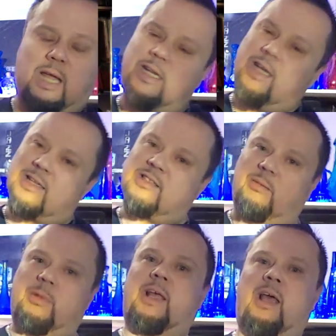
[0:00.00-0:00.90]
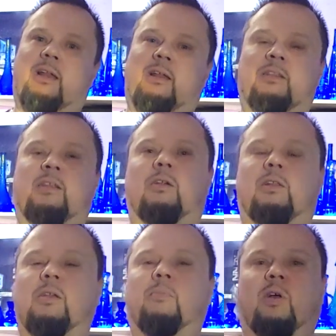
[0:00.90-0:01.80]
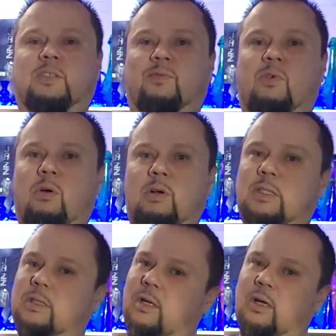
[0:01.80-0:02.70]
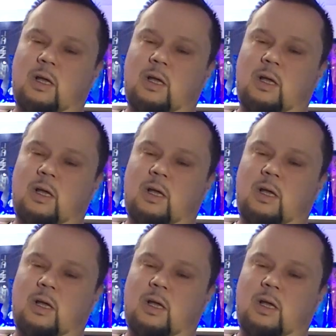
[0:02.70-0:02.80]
And he gets some of that in the early Impulse, of course.